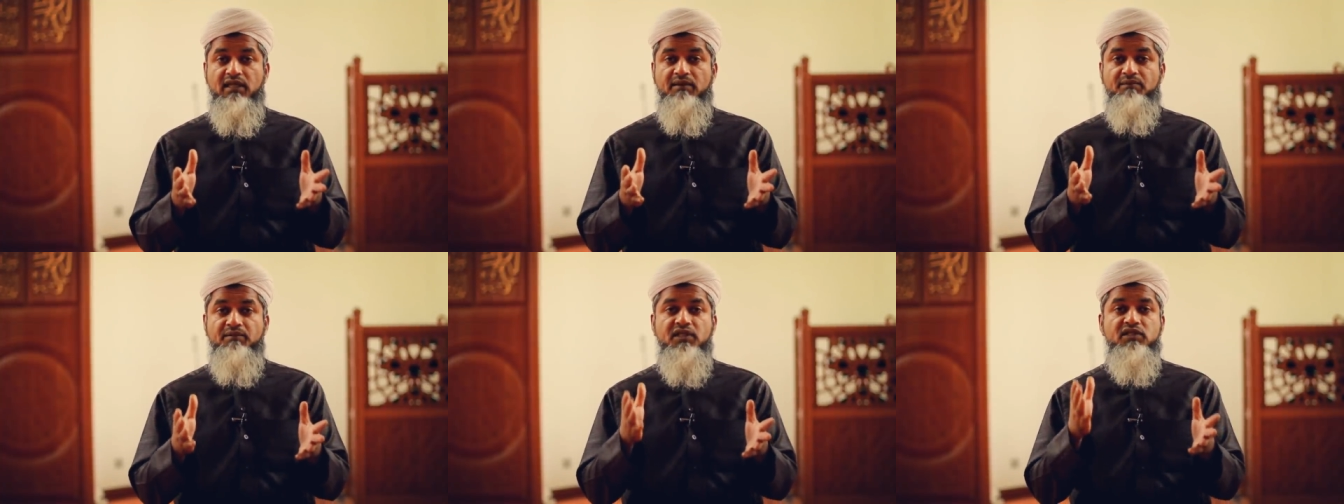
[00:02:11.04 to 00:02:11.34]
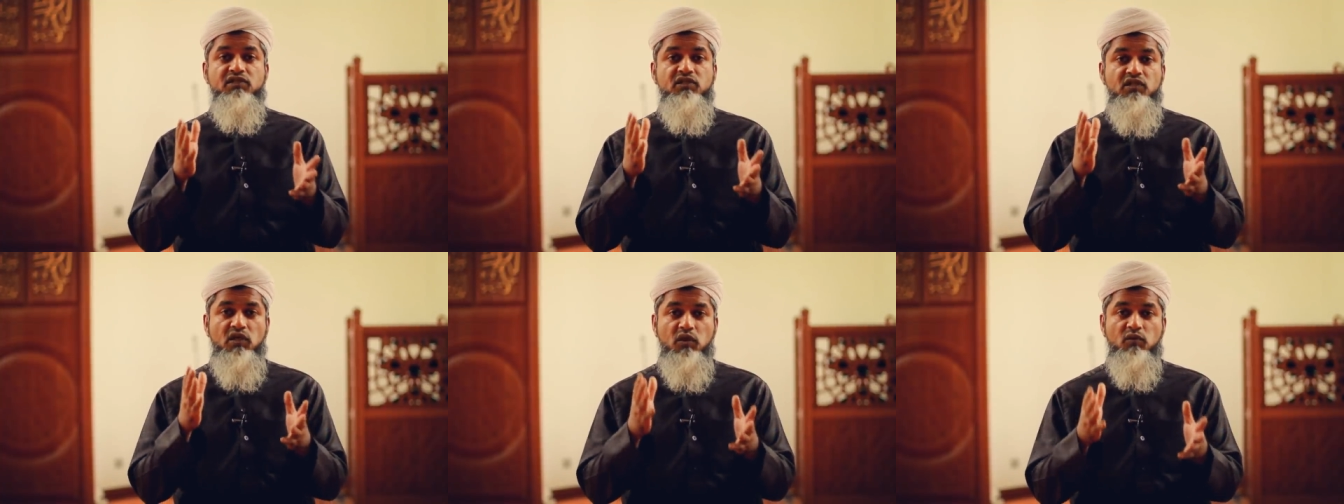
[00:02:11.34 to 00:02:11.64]

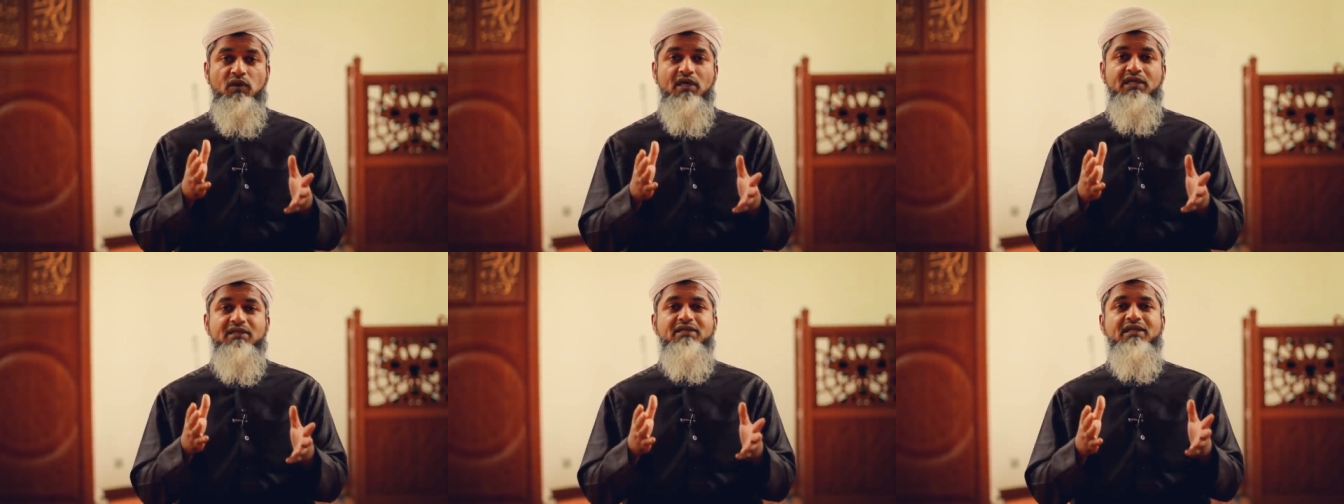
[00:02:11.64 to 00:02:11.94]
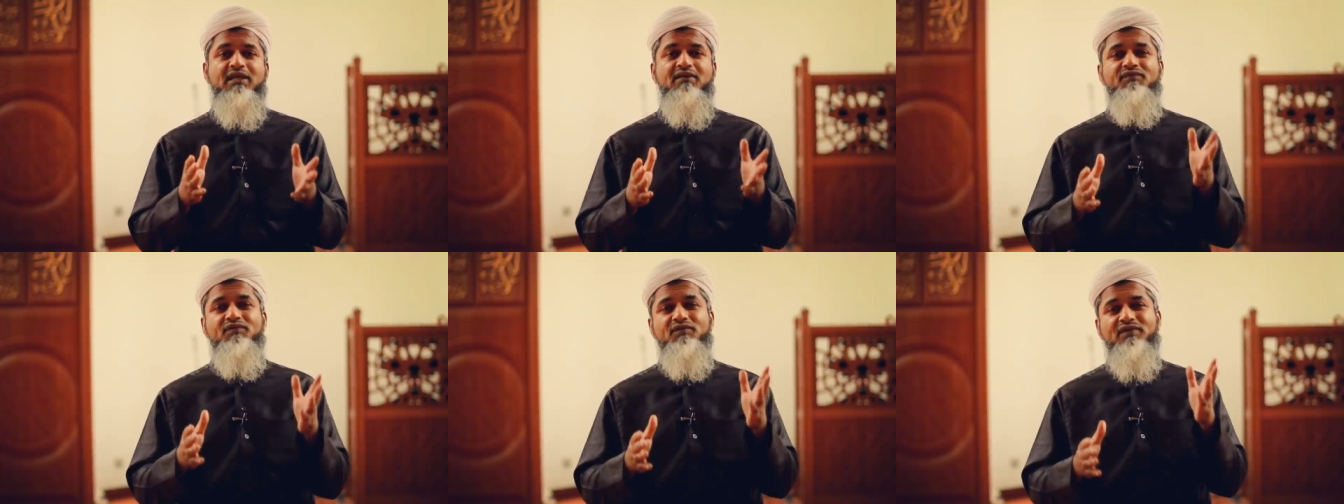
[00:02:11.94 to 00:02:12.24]
But you know what?
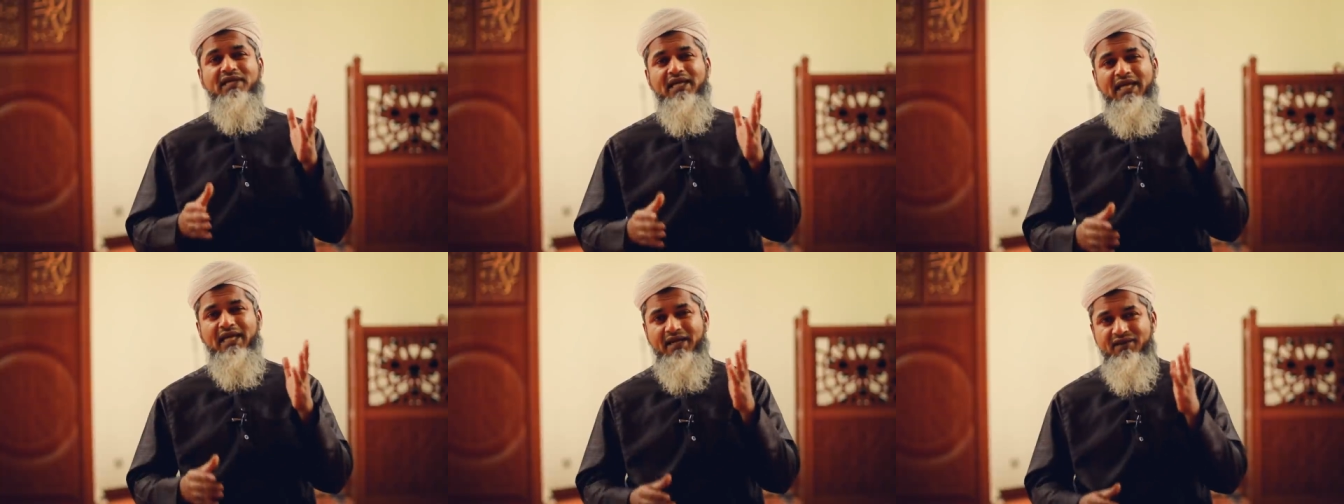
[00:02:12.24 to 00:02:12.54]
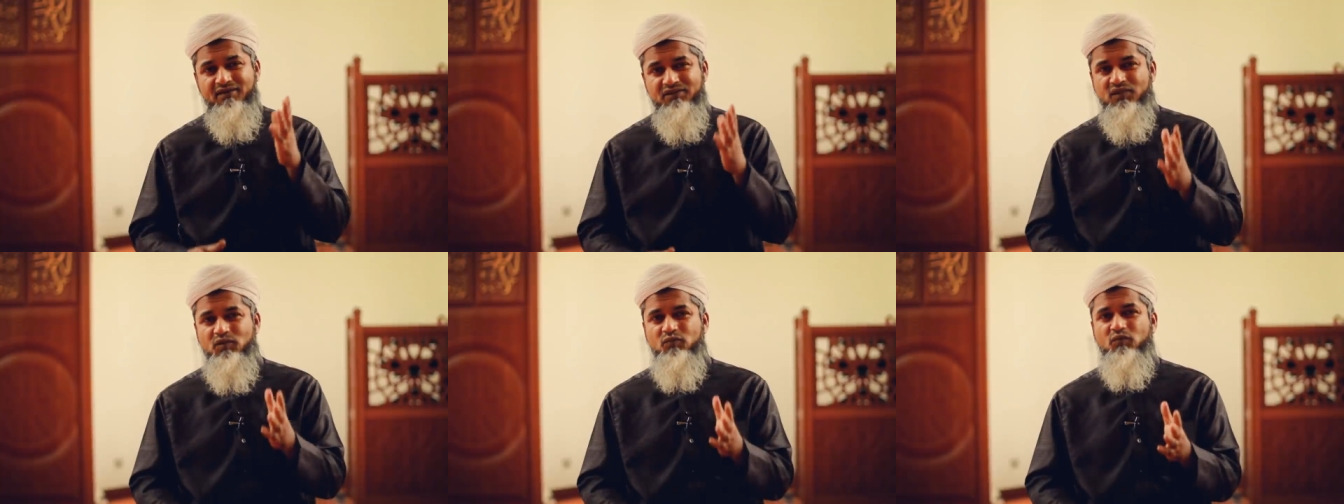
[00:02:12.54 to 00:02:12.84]
If you
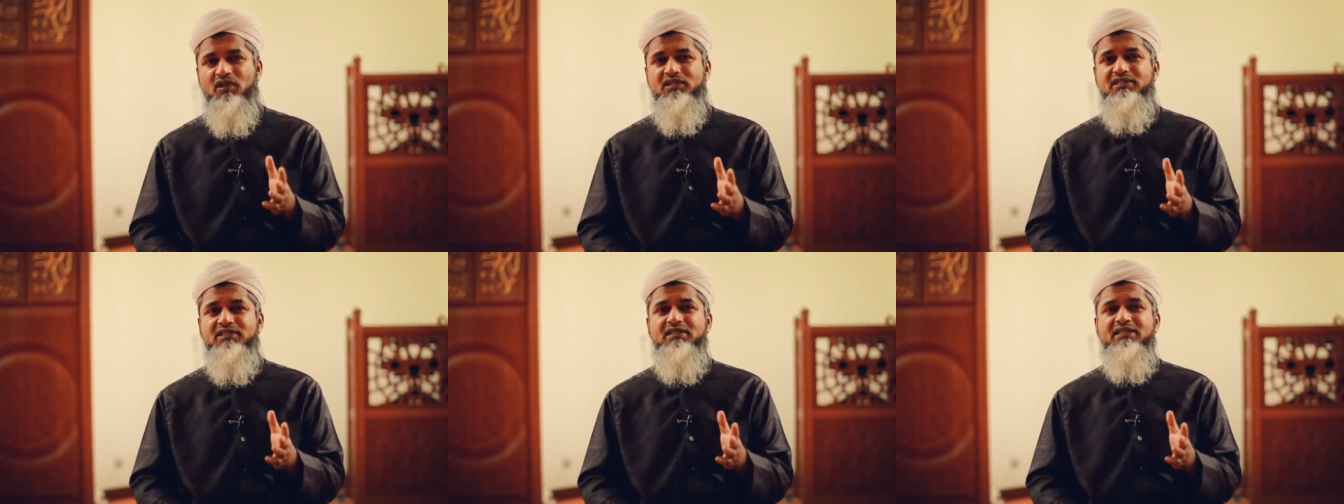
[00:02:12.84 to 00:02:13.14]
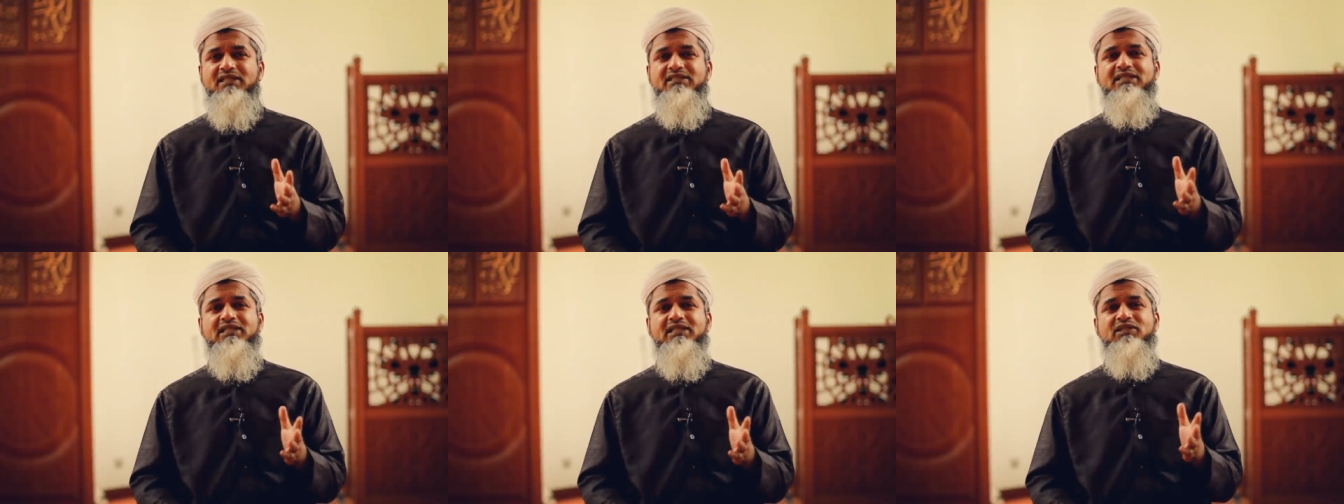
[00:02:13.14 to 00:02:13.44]
carry on watching
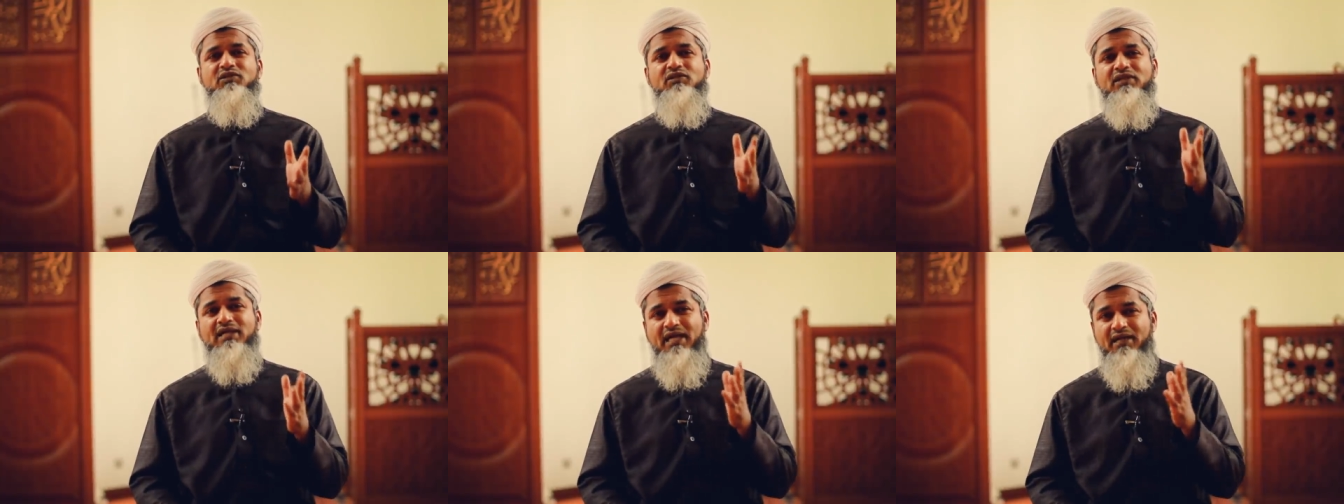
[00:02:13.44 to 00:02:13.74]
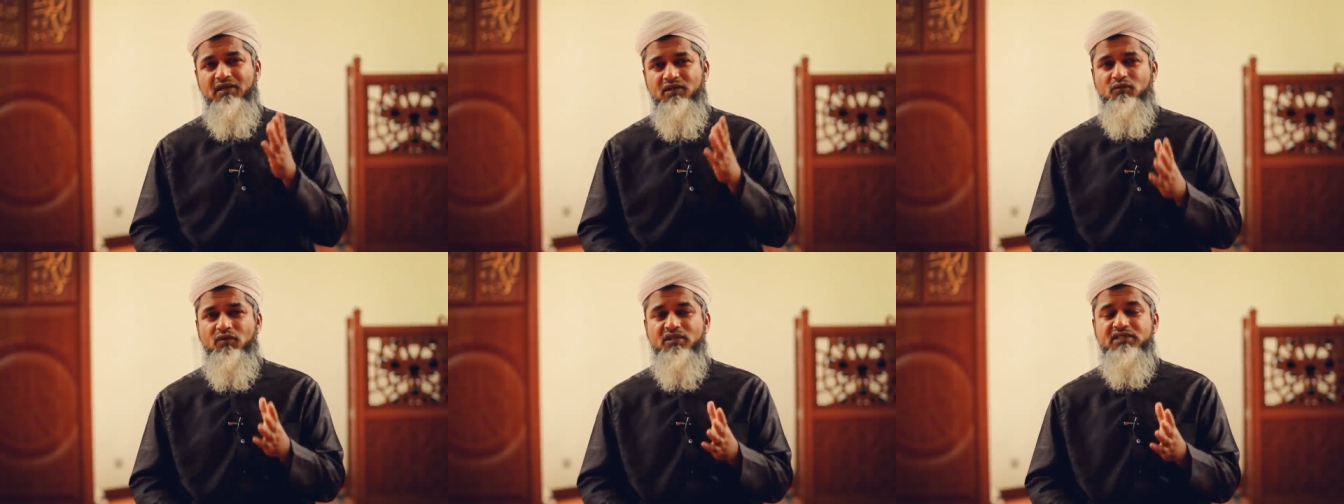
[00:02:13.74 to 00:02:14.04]
this and you
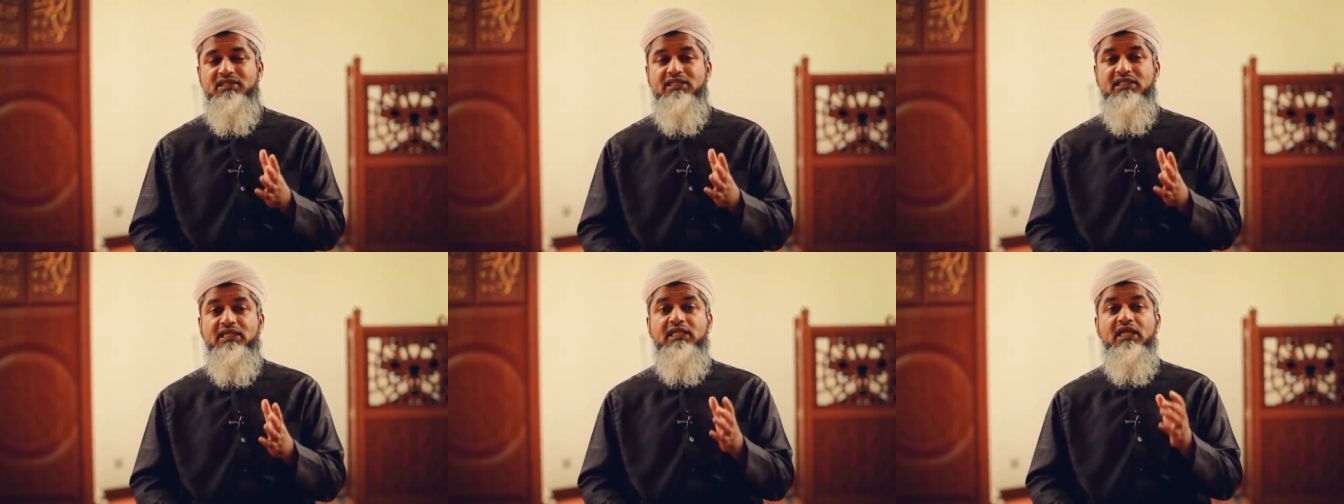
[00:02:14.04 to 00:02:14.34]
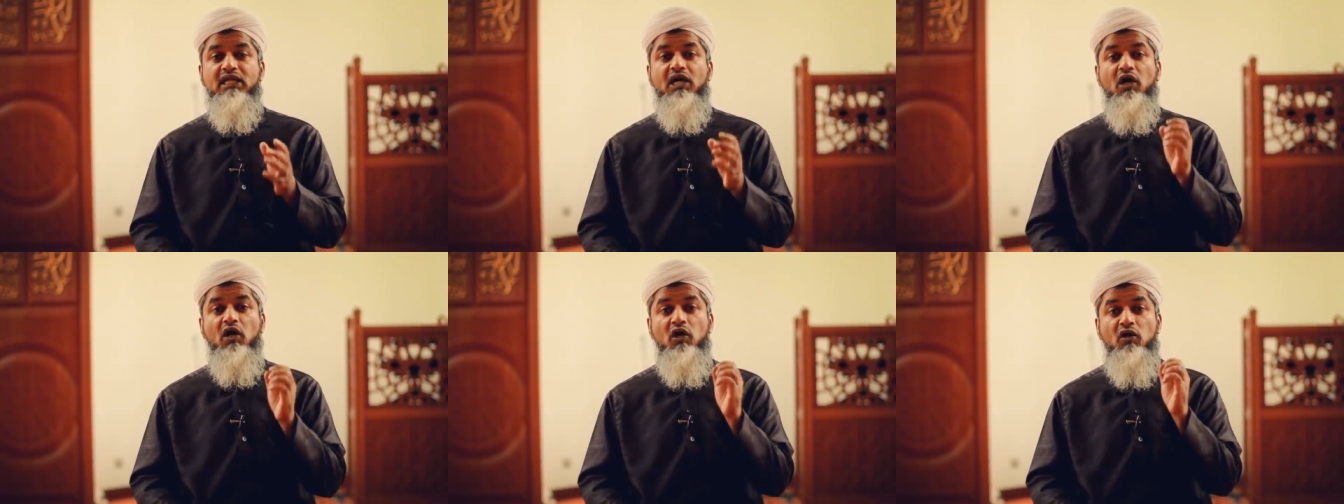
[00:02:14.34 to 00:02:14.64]
carry on watching
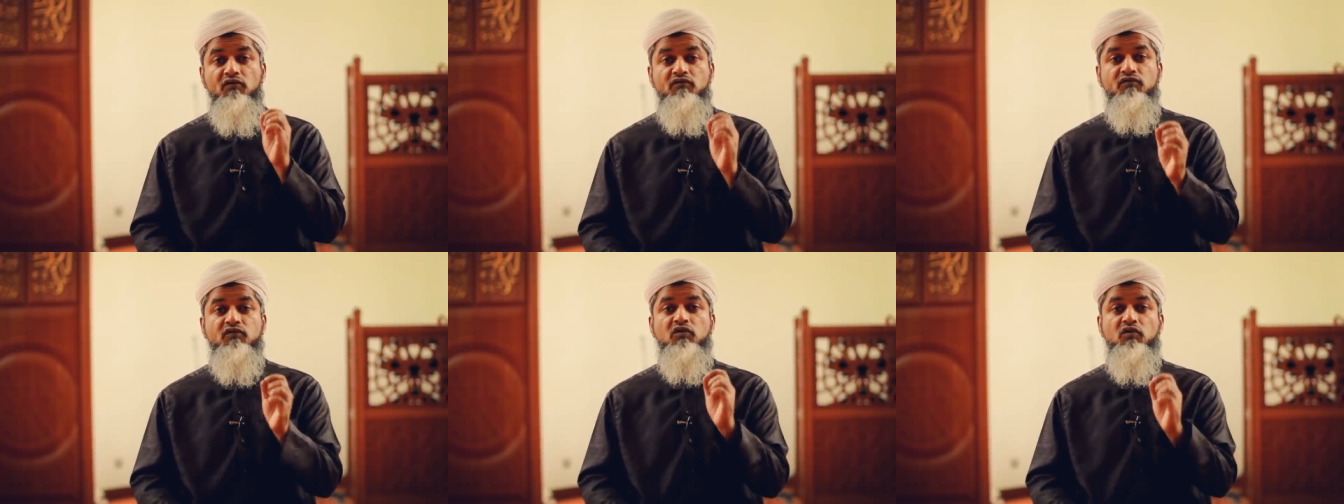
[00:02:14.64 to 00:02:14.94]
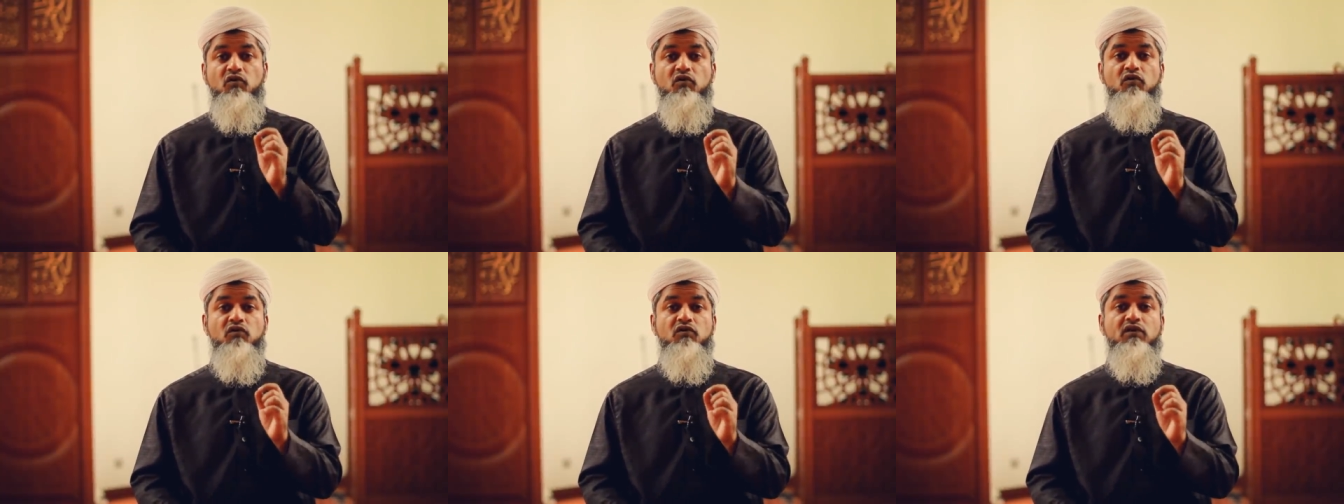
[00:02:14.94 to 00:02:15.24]
it,
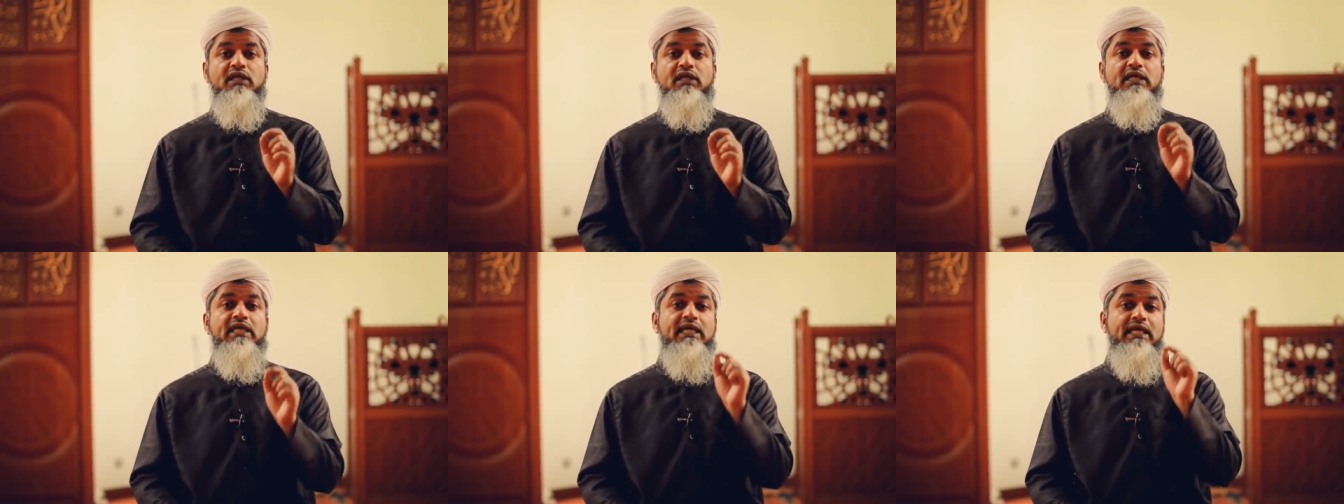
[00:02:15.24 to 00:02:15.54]
overall,